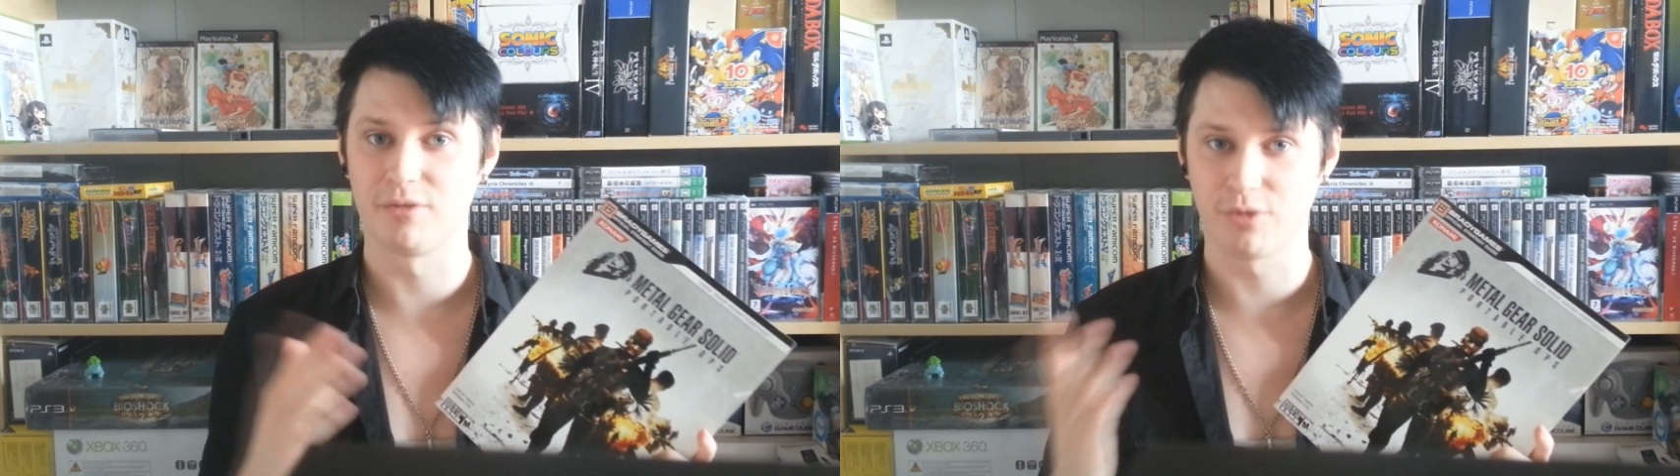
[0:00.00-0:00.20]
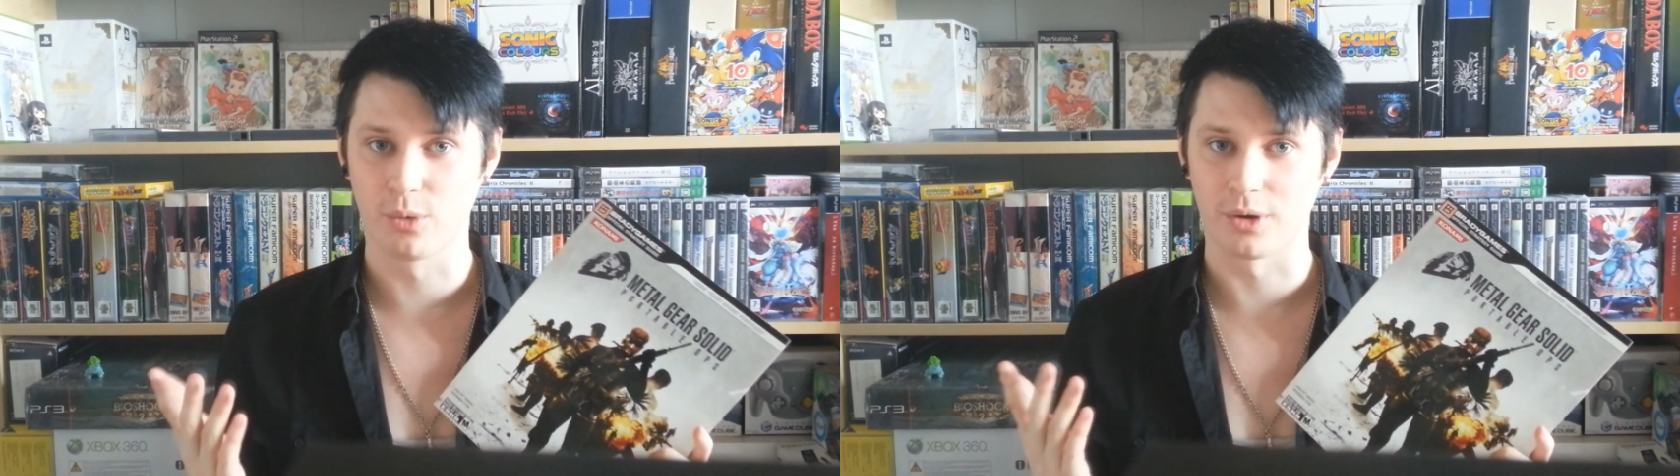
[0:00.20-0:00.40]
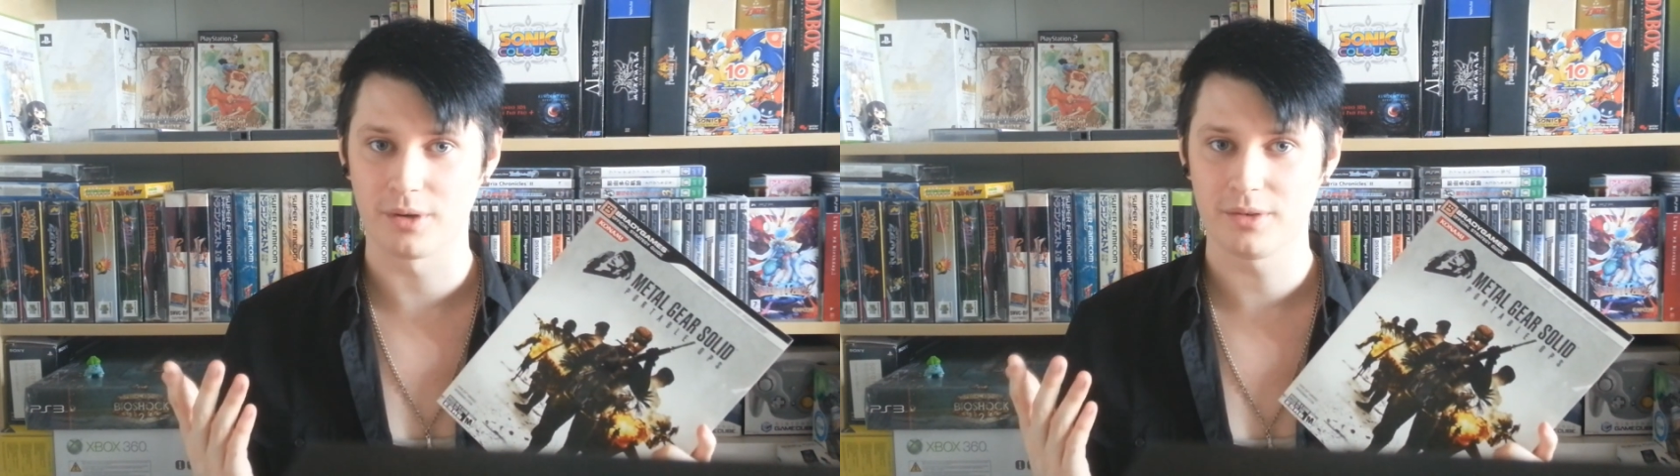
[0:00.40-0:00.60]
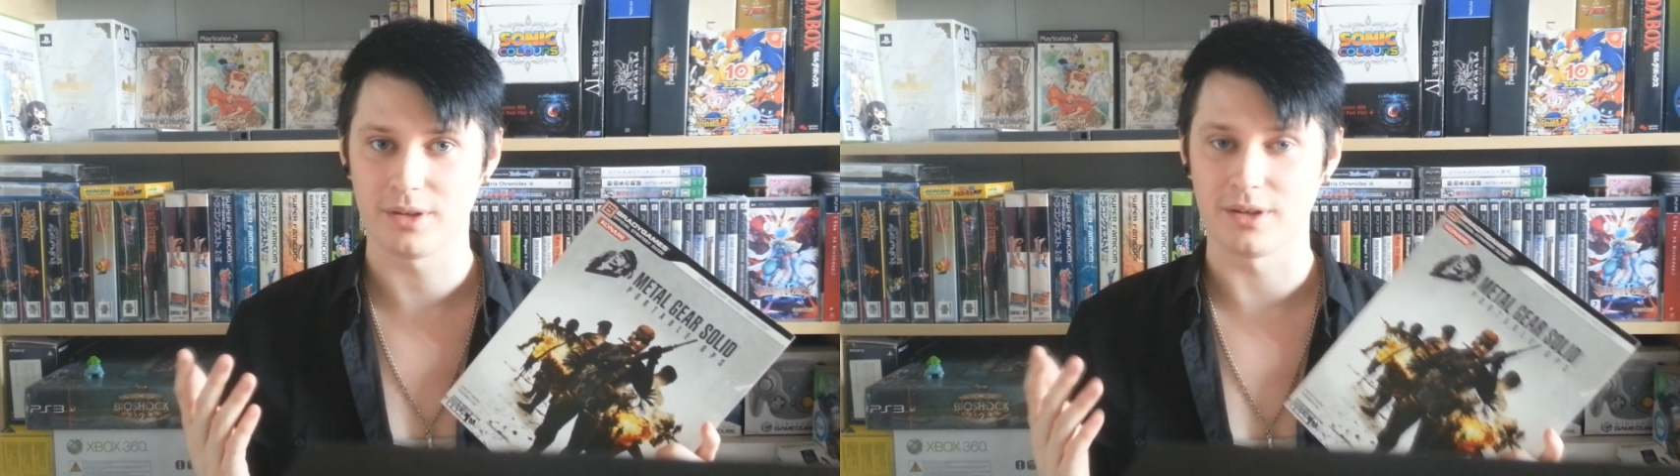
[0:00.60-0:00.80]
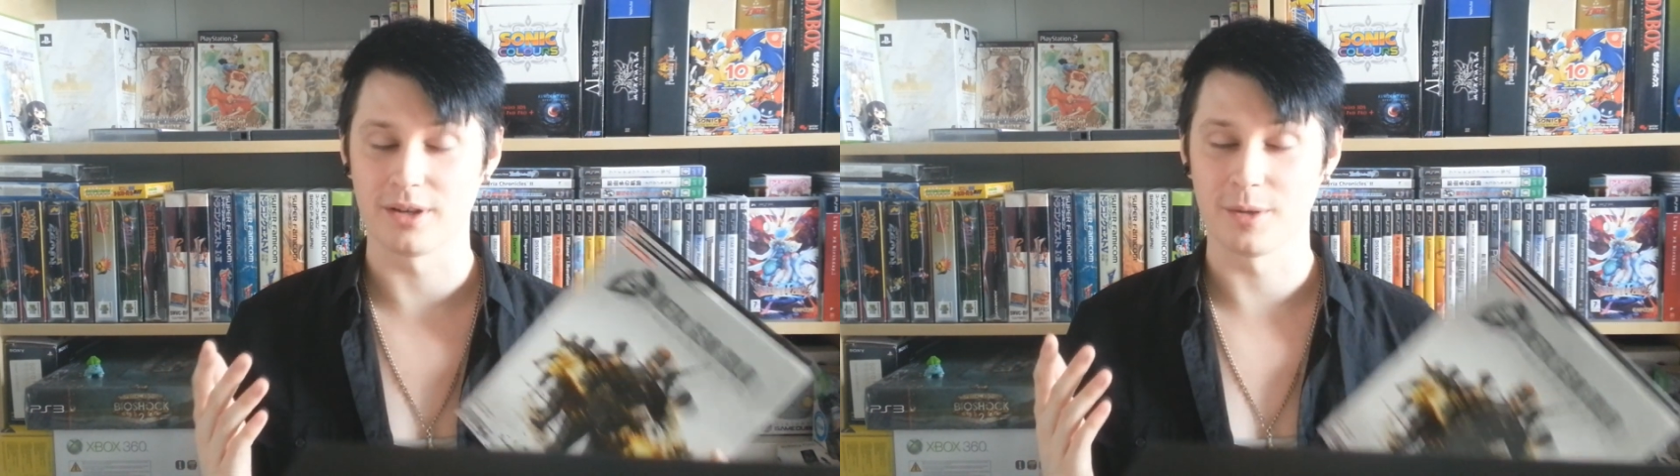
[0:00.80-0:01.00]
4
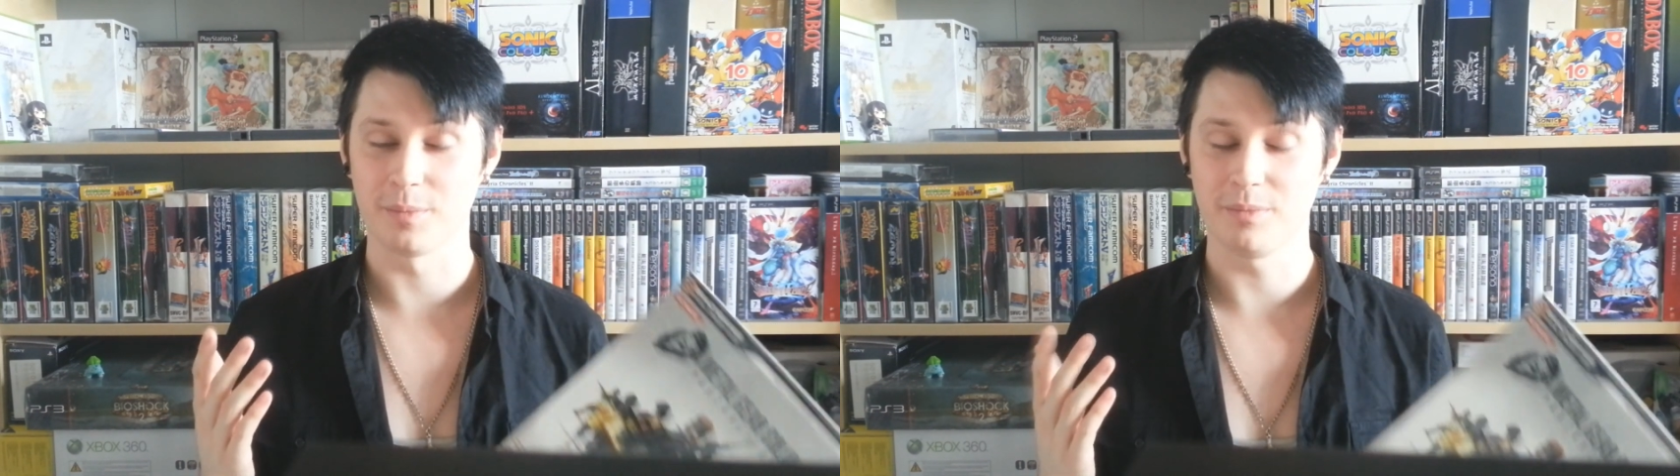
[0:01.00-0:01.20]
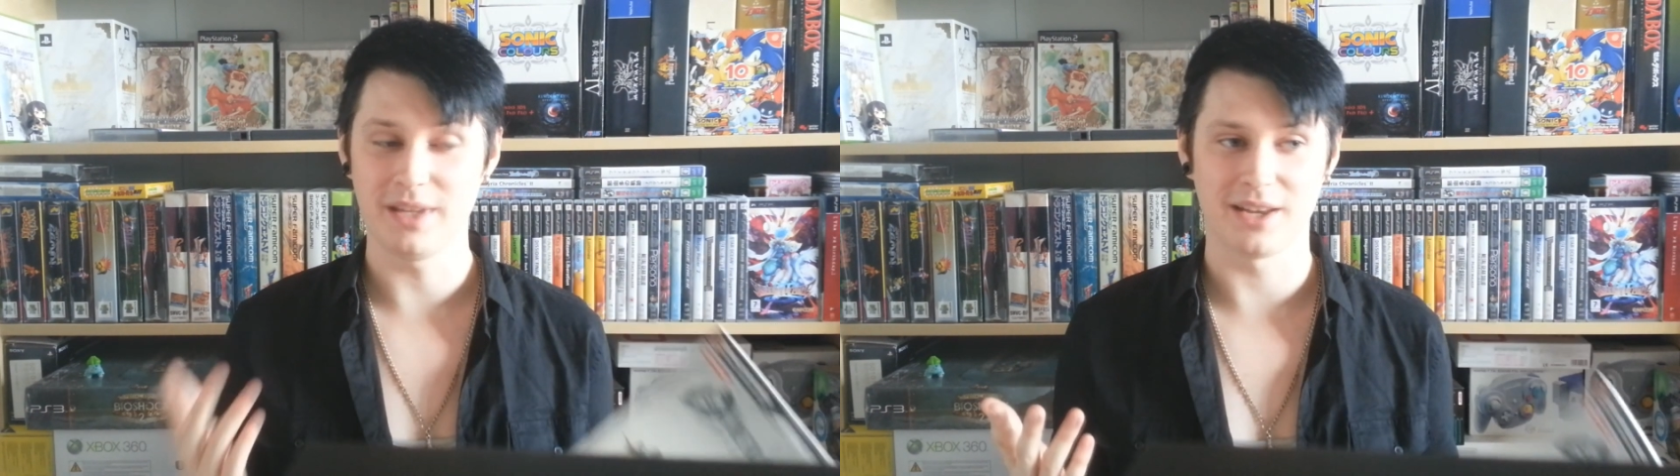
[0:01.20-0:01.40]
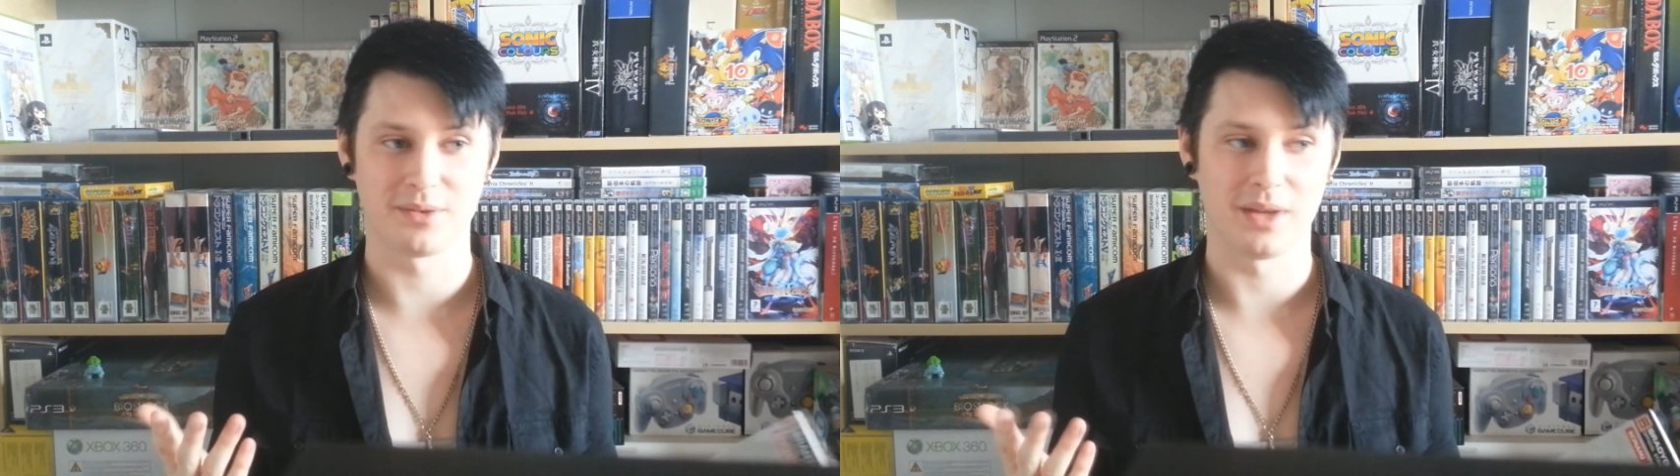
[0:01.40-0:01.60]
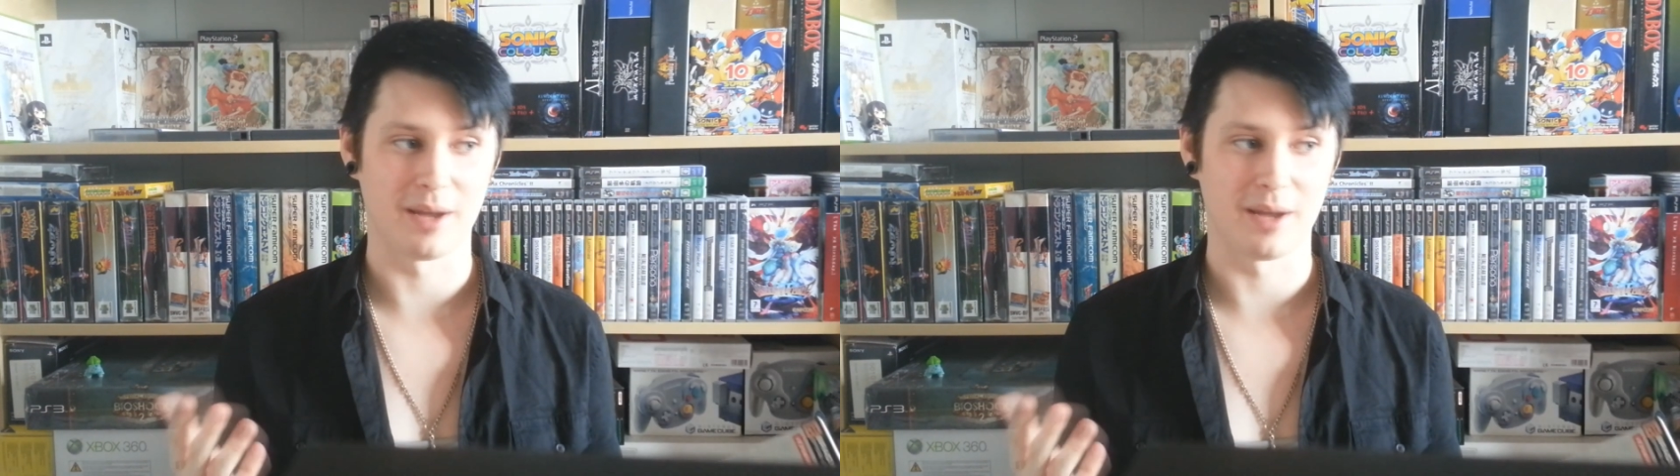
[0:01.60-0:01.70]
yet.